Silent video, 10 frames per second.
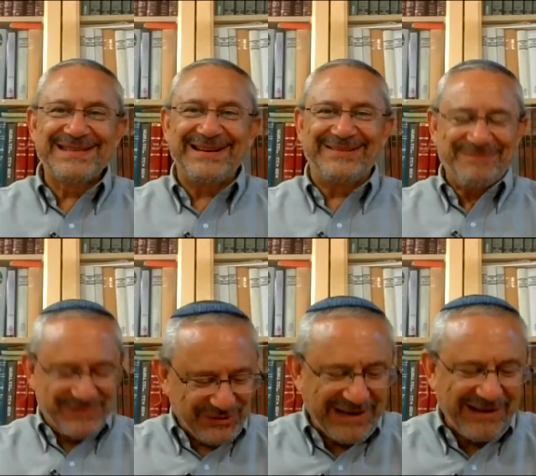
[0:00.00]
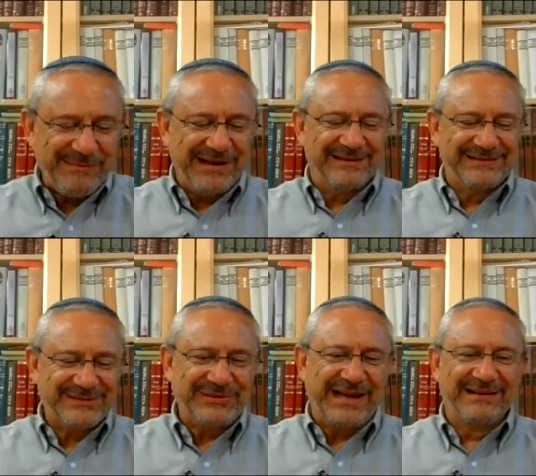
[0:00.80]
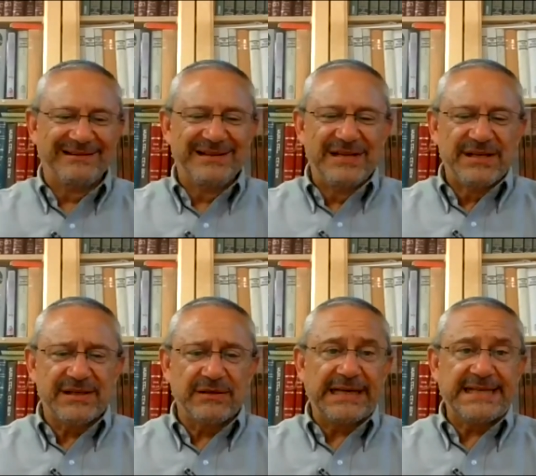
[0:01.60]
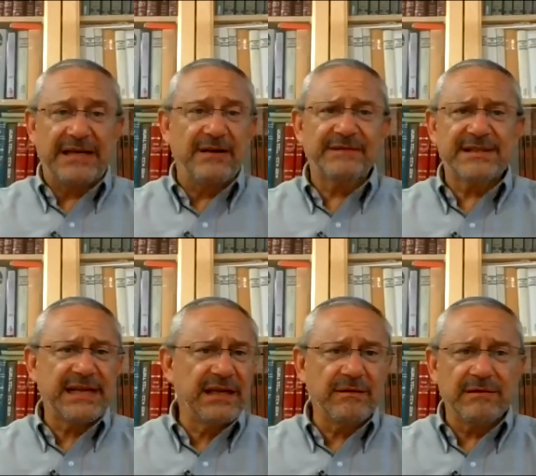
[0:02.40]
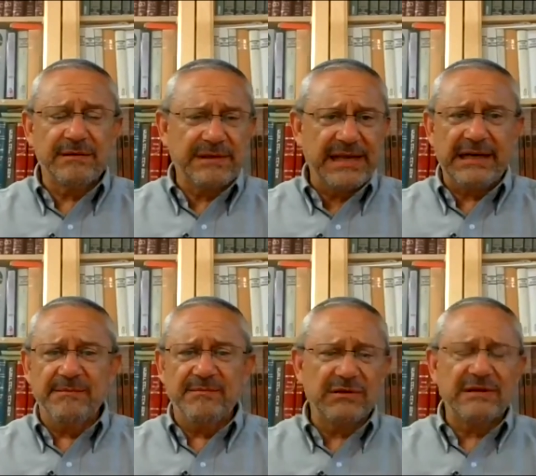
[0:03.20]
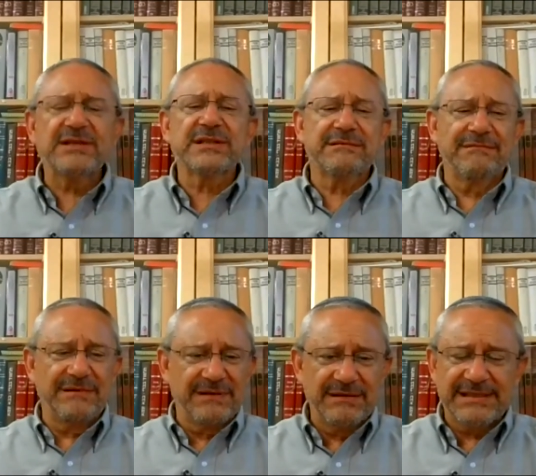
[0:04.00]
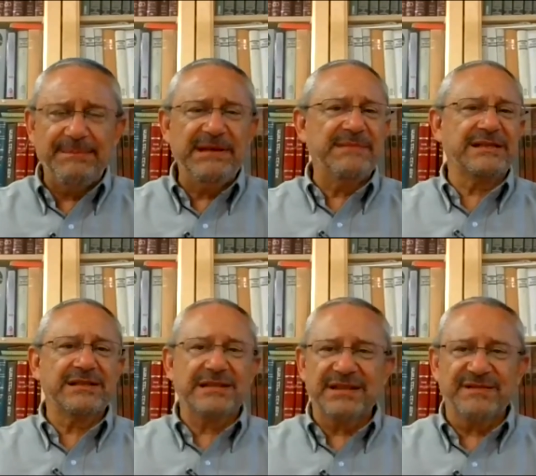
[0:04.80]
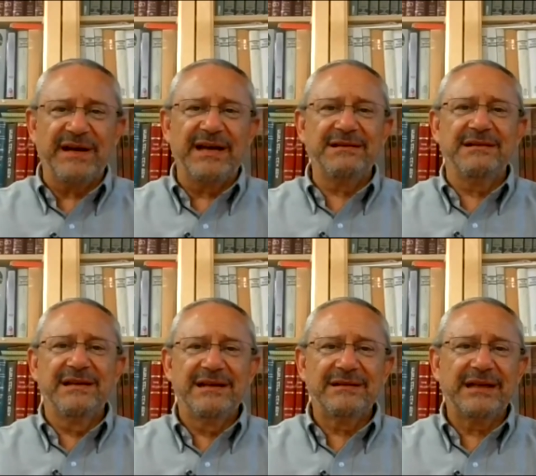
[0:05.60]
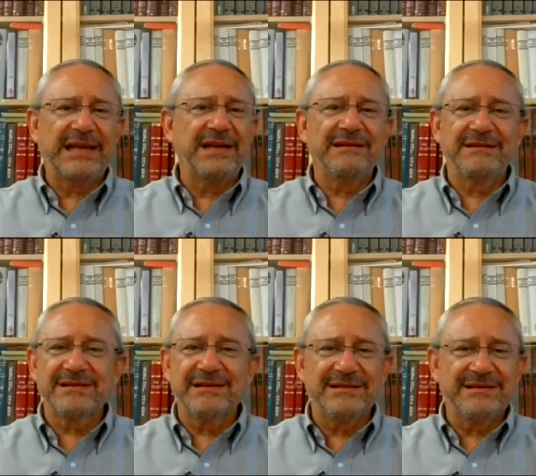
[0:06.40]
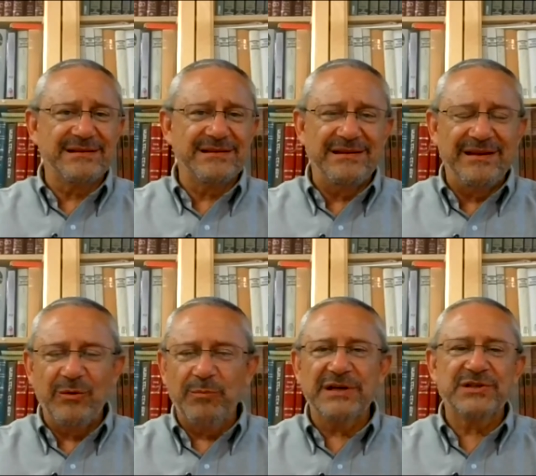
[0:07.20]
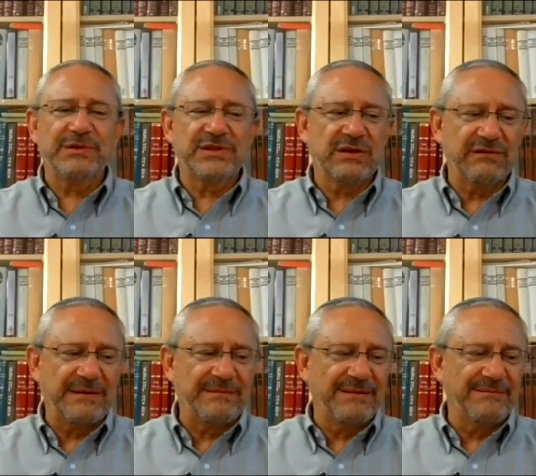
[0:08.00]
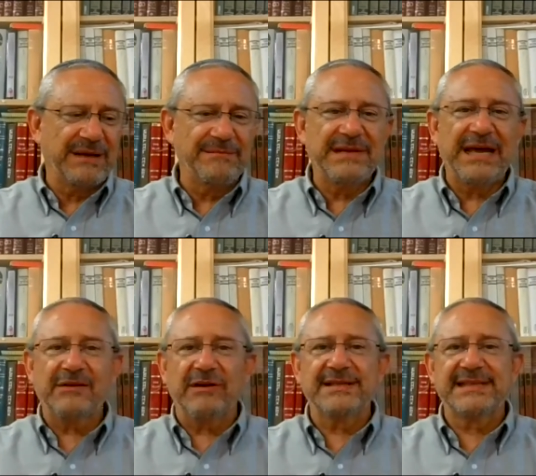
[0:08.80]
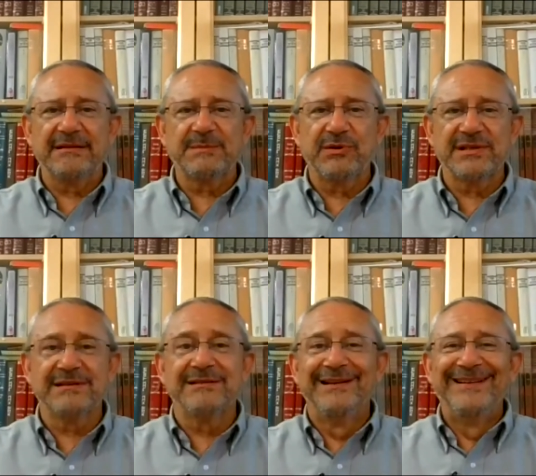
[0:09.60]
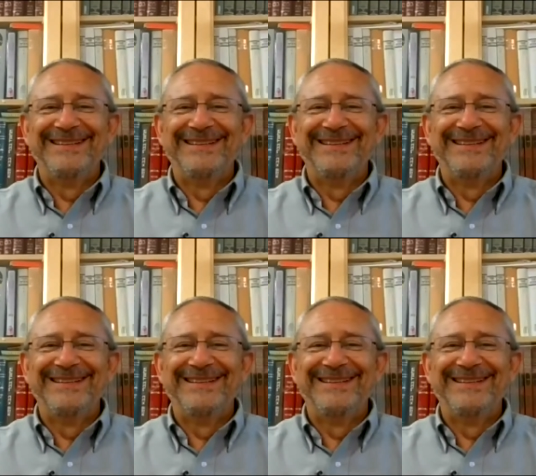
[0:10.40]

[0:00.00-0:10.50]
Sorry. Toda rabba. Toda. So like I say, you don't have to say, you're getting a book. Just send me a message. That's fine. Again, there's no pressure whatsoever. I'm not a great salesperson.